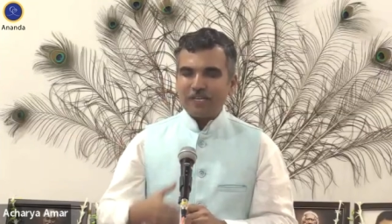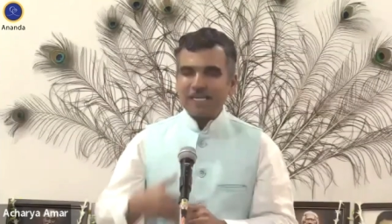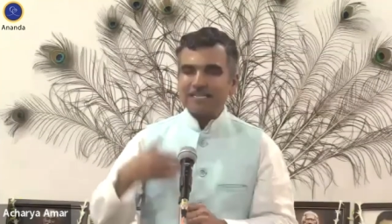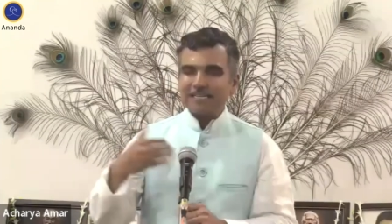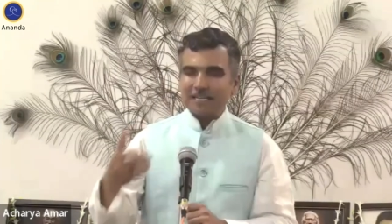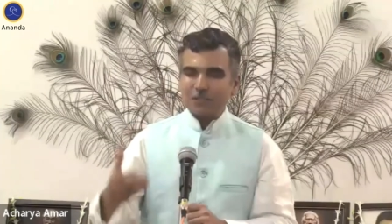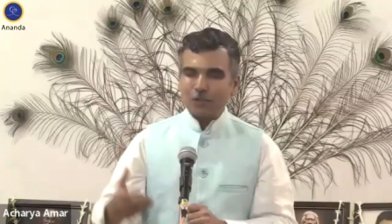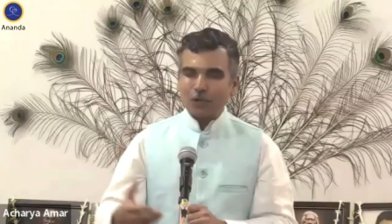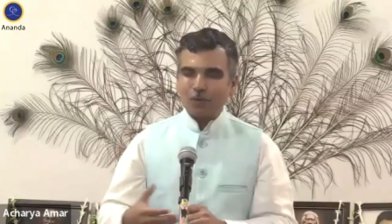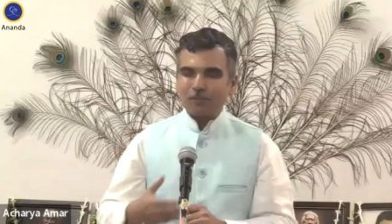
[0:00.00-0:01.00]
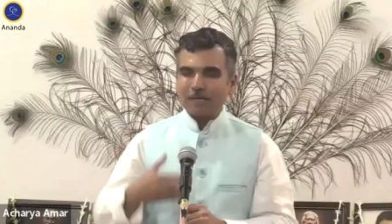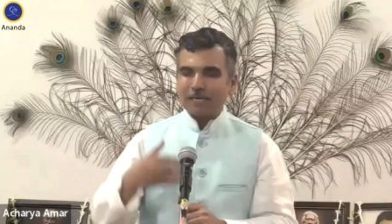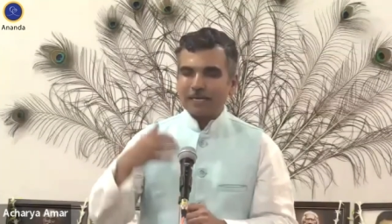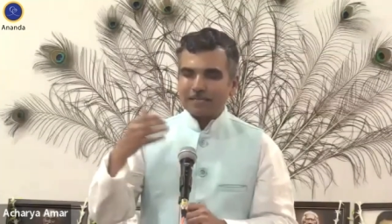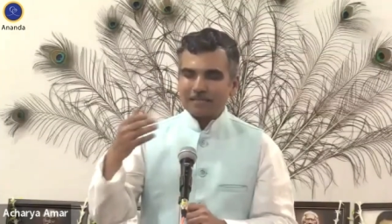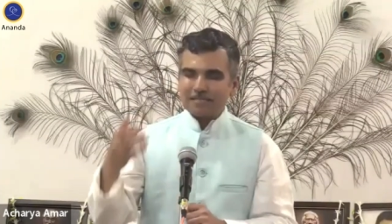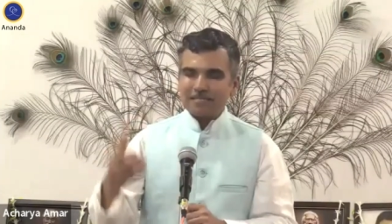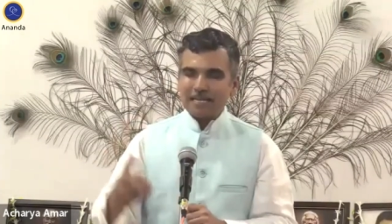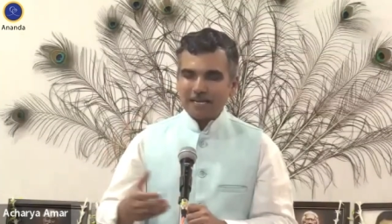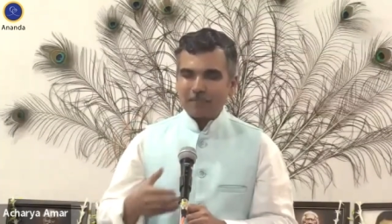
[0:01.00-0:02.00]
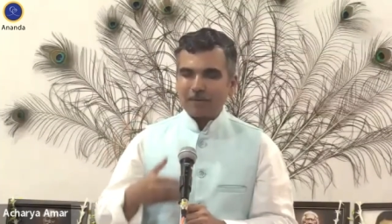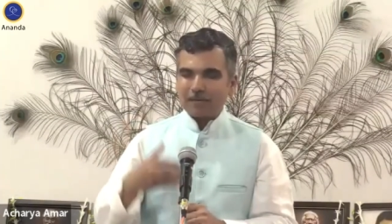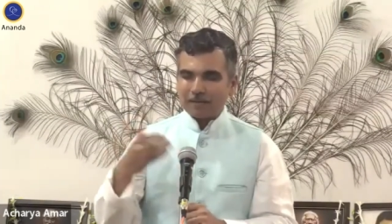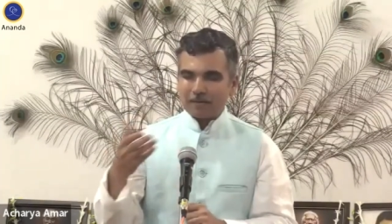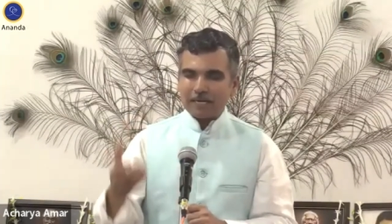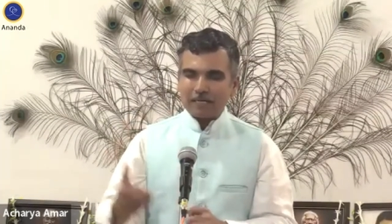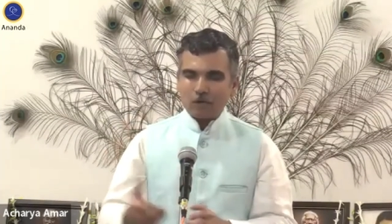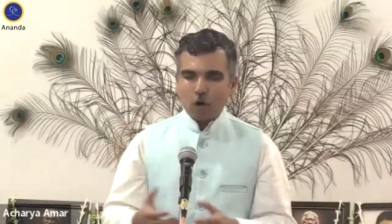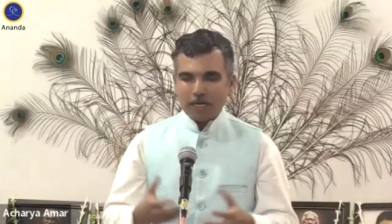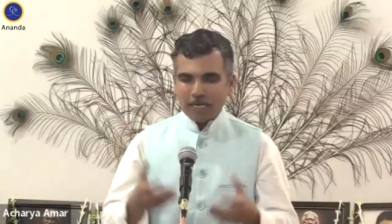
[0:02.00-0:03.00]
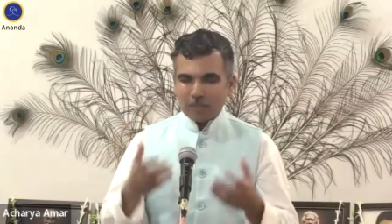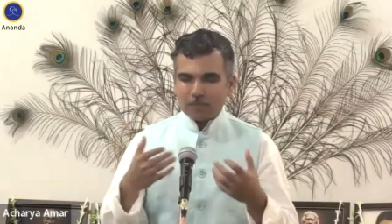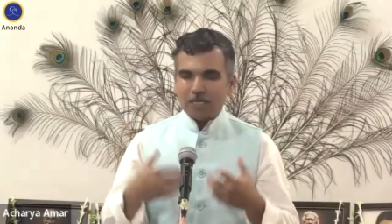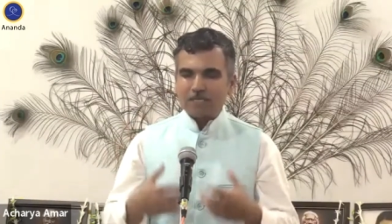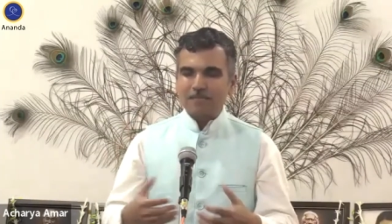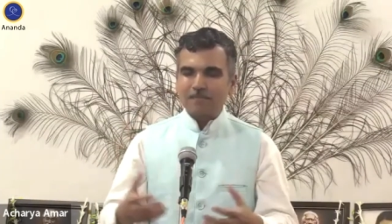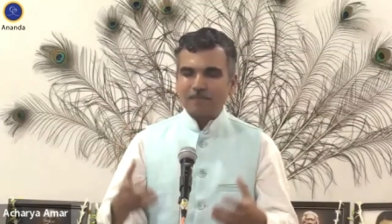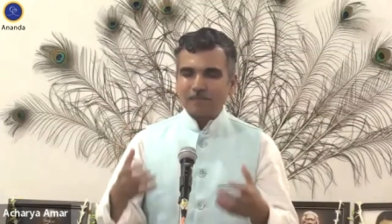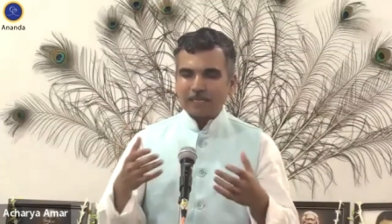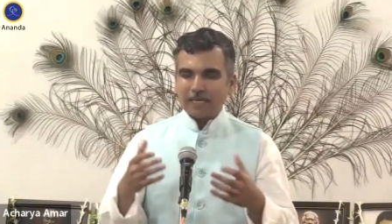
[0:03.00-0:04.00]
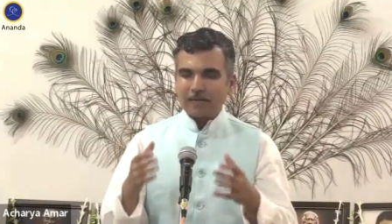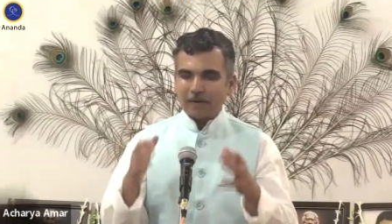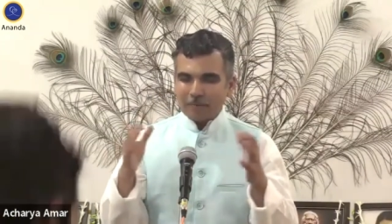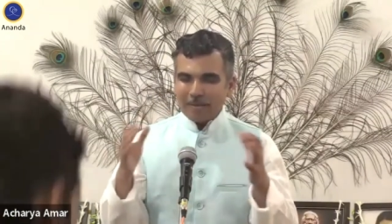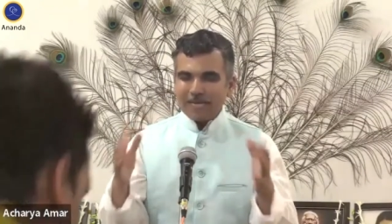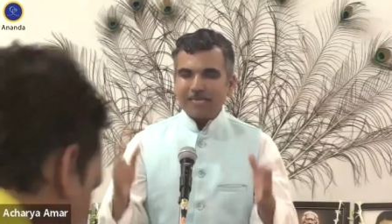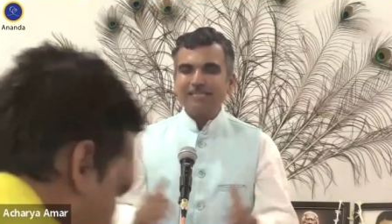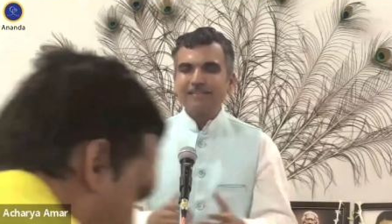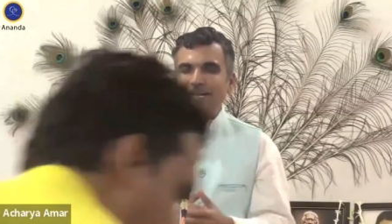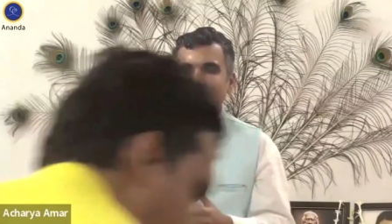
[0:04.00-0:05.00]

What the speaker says: feel that, you know, let us help, let God helps us in remaining in the